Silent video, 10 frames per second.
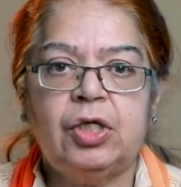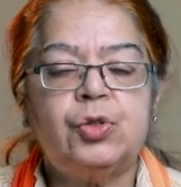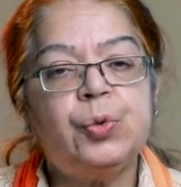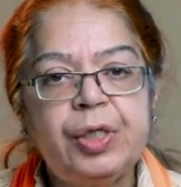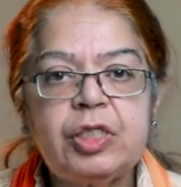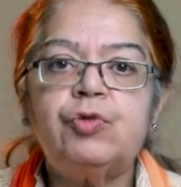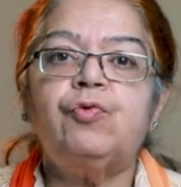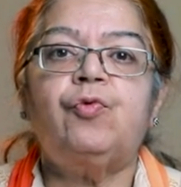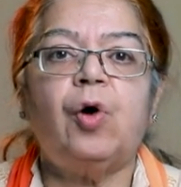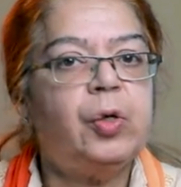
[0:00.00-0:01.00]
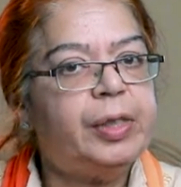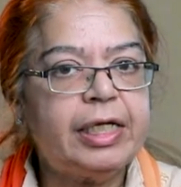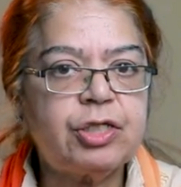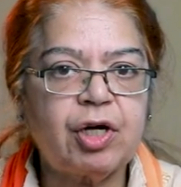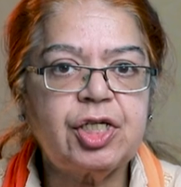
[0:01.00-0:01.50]
Students followed the
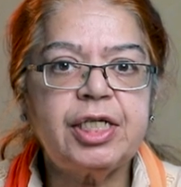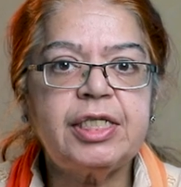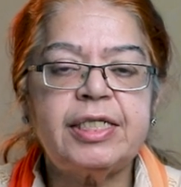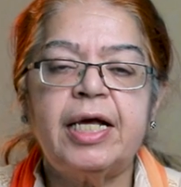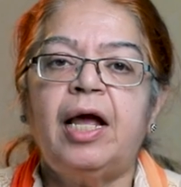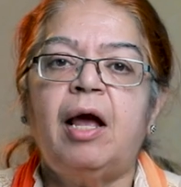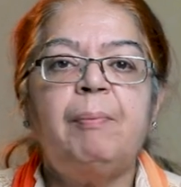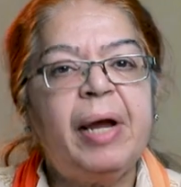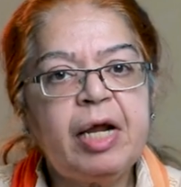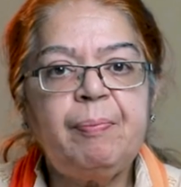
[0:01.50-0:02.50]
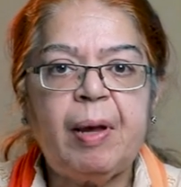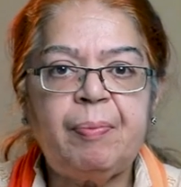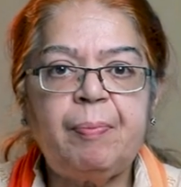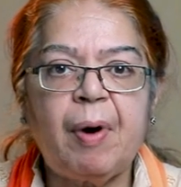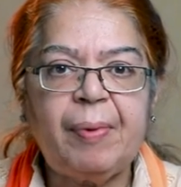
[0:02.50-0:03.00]
instructions, made a
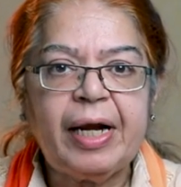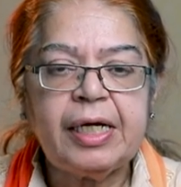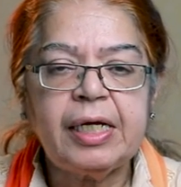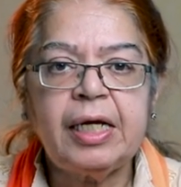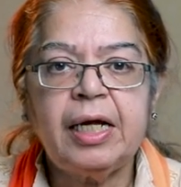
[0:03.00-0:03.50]
paper puppet,